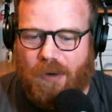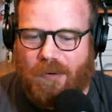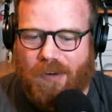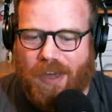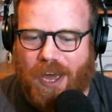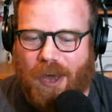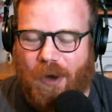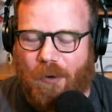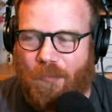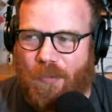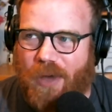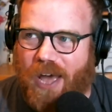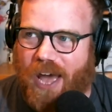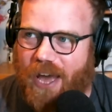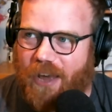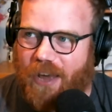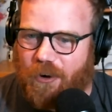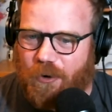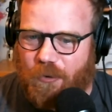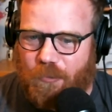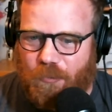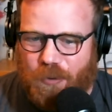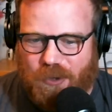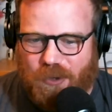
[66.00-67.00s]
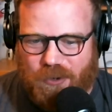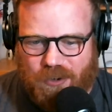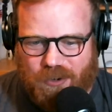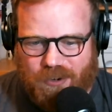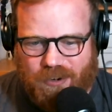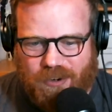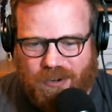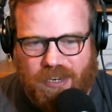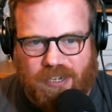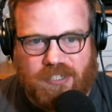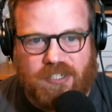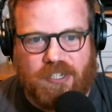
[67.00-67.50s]
how
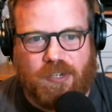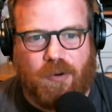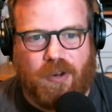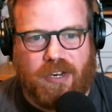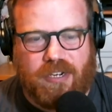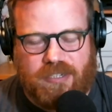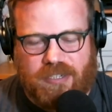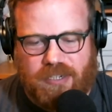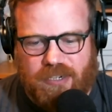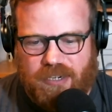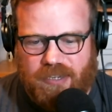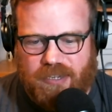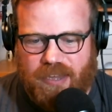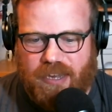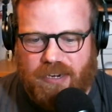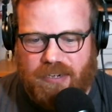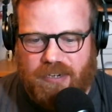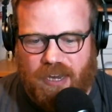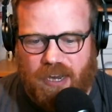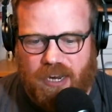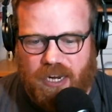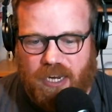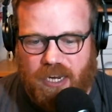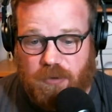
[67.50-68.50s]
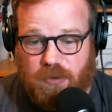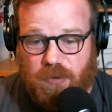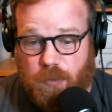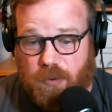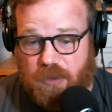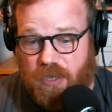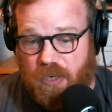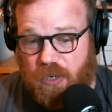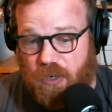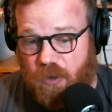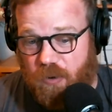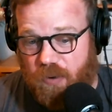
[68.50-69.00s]
PatternBuilder integrates into NetDocuments
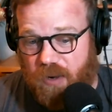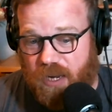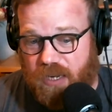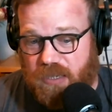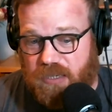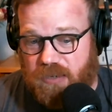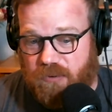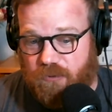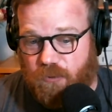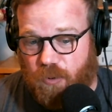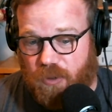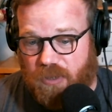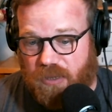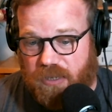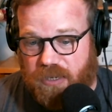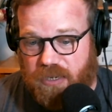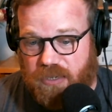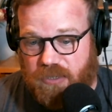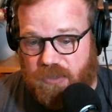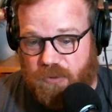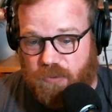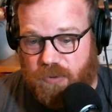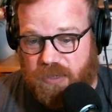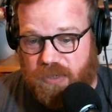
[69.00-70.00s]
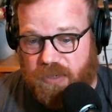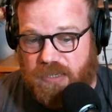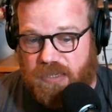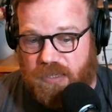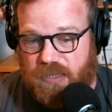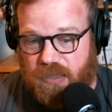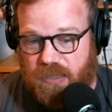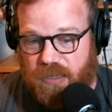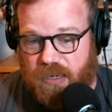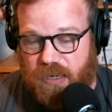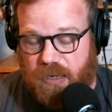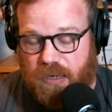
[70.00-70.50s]
but then you guys have released
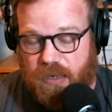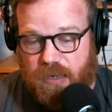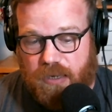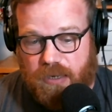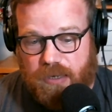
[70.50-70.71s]
recently